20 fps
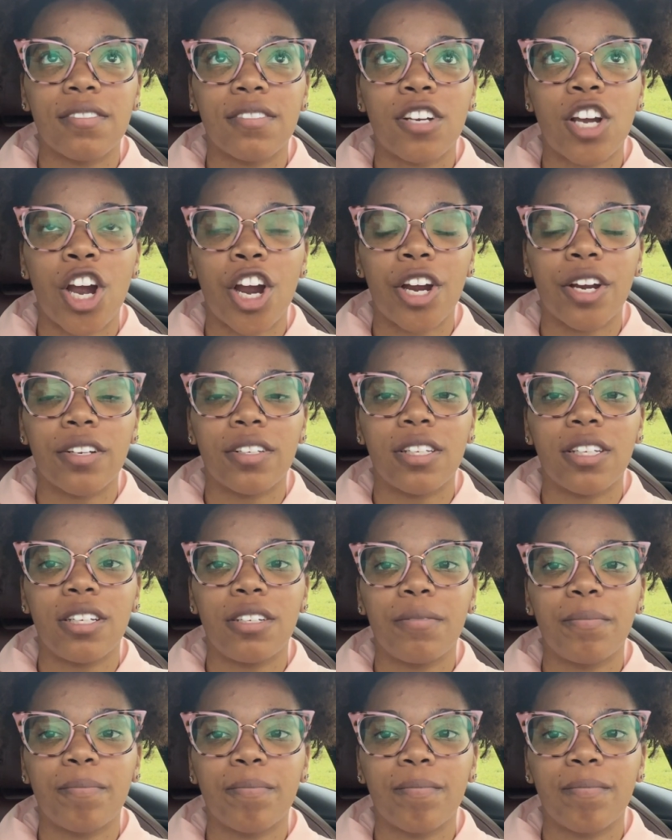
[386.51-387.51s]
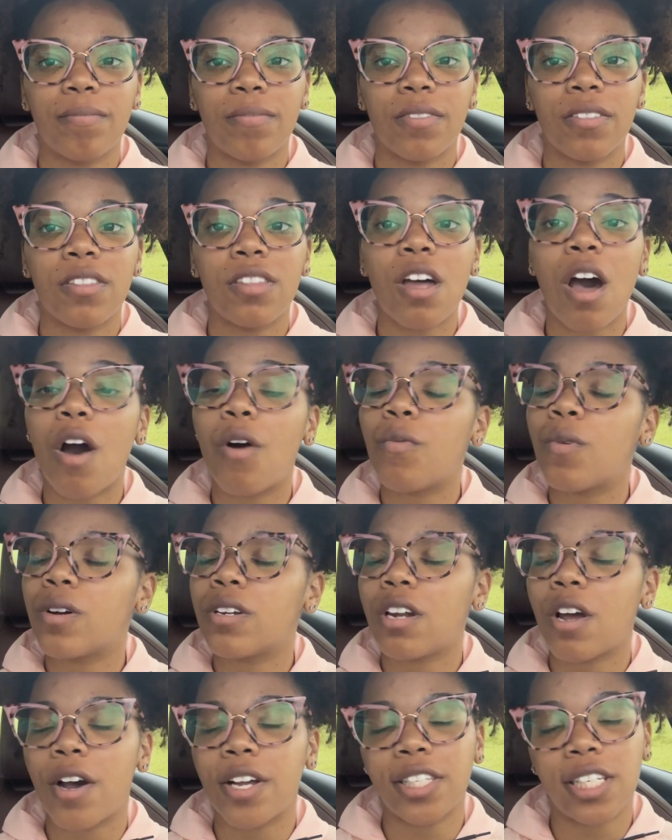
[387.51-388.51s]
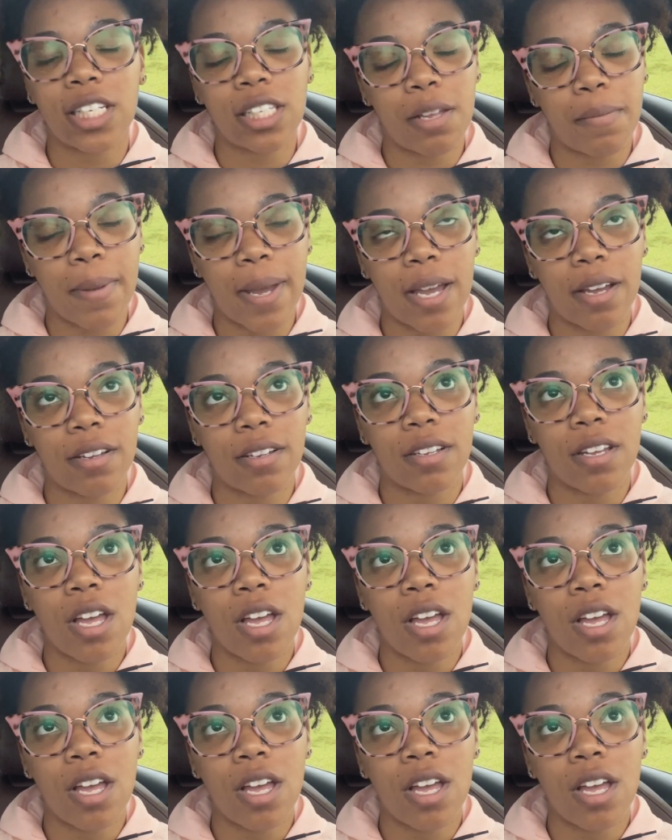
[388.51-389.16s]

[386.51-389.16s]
currently. I take that back.